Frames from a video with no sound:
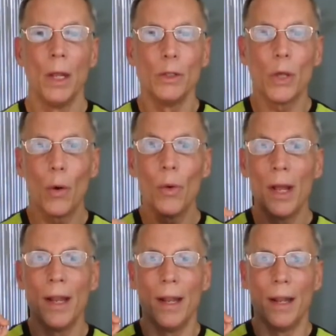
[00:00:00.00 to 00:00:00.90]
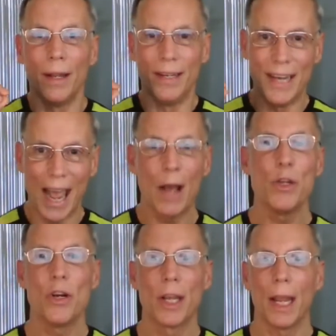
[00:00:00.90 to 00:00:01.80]
So now
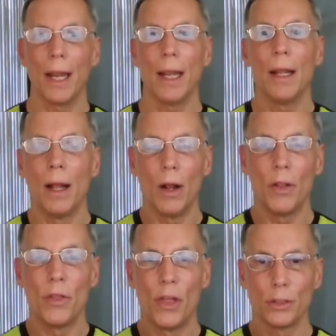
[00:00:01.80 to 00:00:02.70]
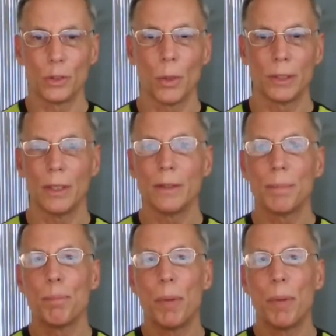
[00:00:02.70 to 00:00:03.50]
you're getting the sources,